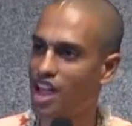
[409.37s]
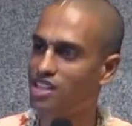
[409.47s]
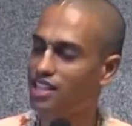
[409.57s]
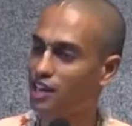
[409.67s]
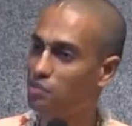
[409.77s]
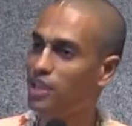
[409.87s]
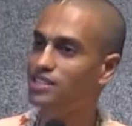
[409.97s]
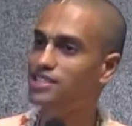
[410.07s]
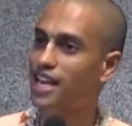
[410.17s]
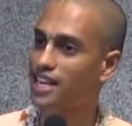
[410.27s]
So that
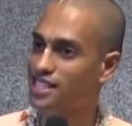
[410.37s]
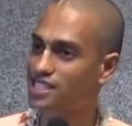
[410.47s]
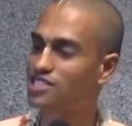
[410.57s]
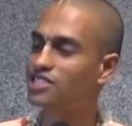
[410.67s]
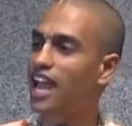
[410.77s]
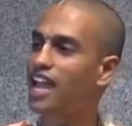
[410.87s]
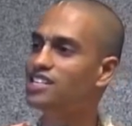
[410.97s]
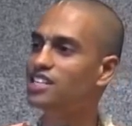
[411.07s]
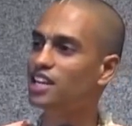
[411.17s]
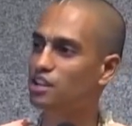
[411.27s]
means there is a
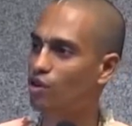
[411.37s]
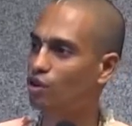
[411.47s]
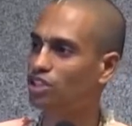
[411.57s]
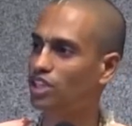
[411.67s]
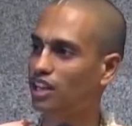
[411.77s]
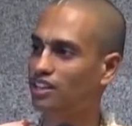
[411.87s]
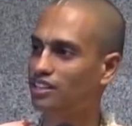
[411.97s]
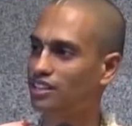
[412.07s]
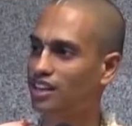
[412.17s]
stage in devotion,